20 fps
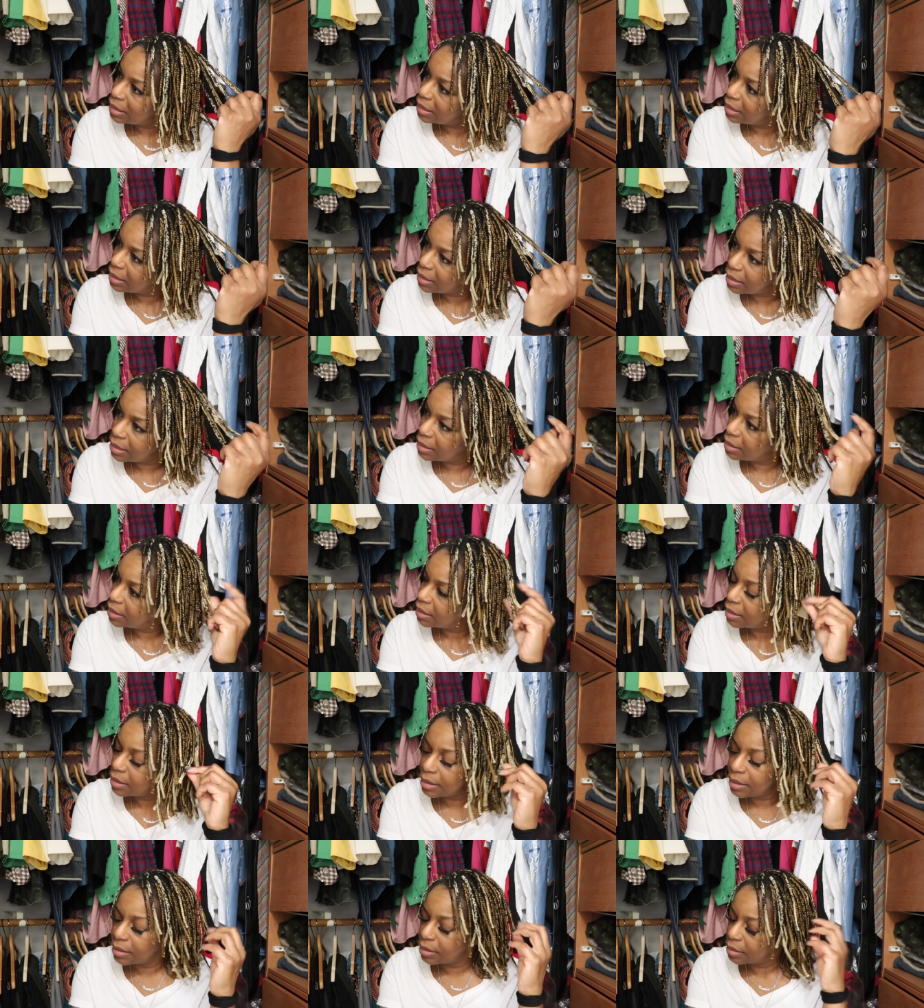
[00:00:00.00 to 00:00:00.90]

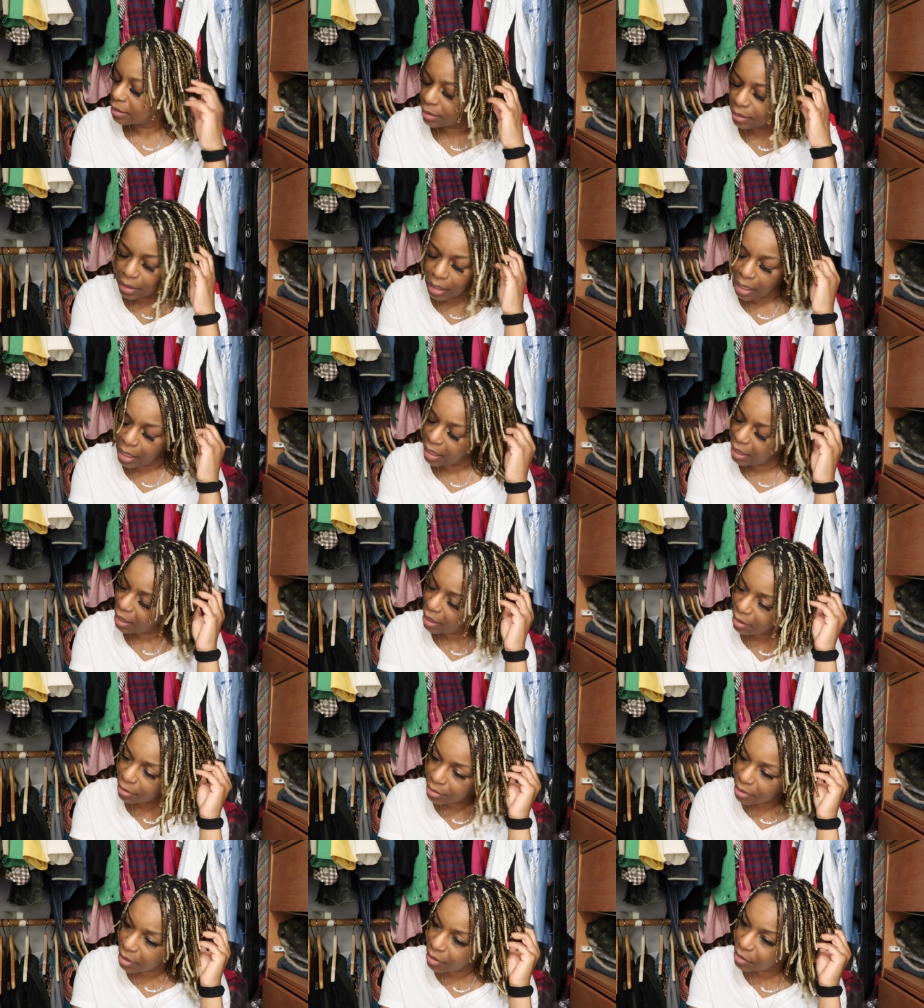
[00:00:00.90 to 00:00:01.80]
I
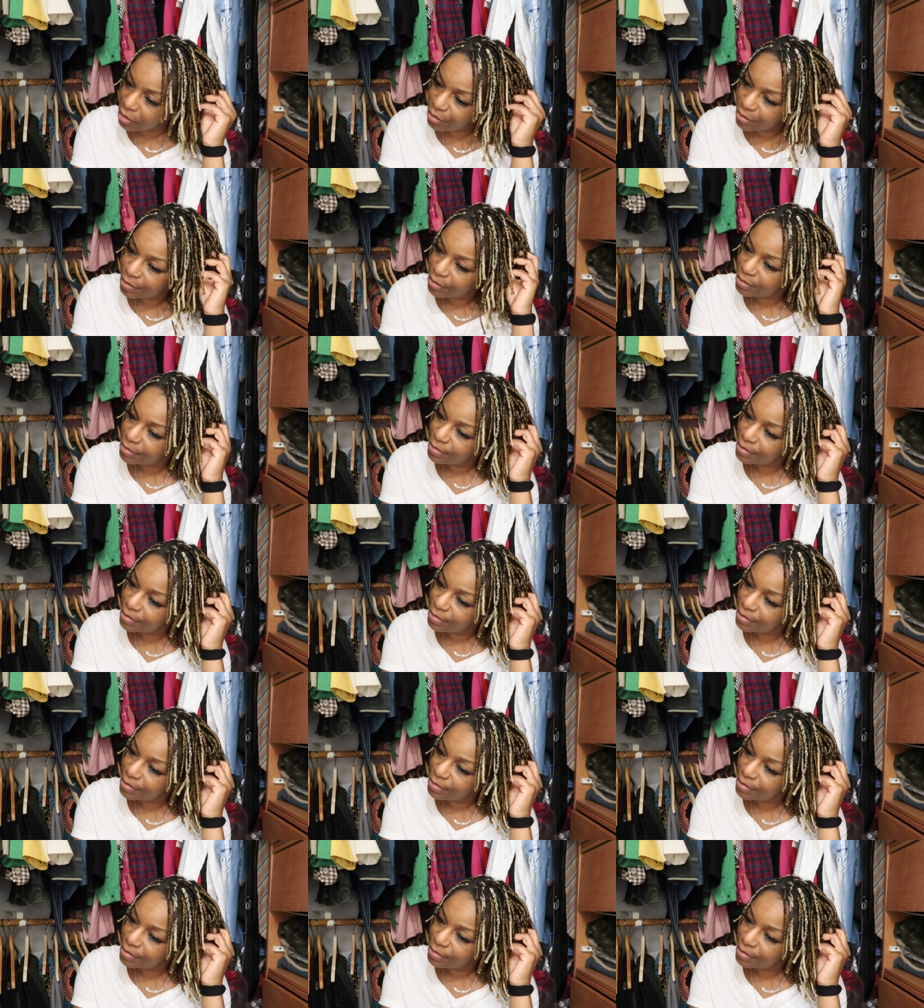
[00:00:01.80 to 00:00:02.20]
don't know.